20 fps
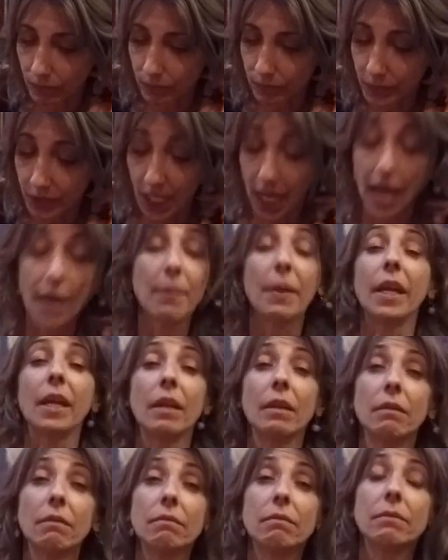
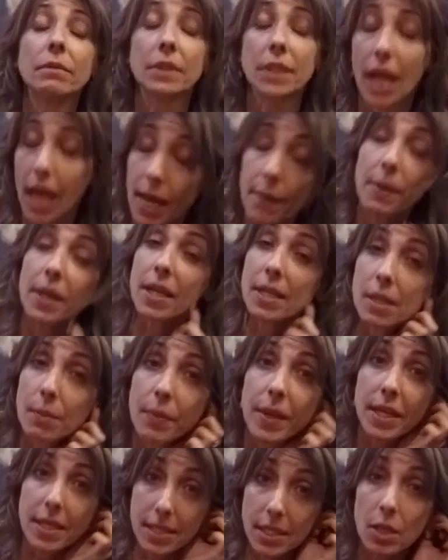Timing. Timing is a
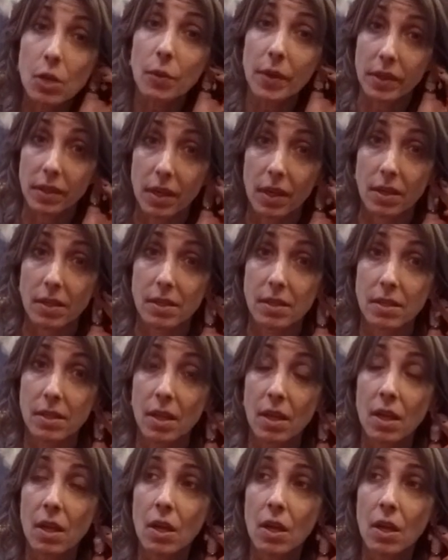big deal with this.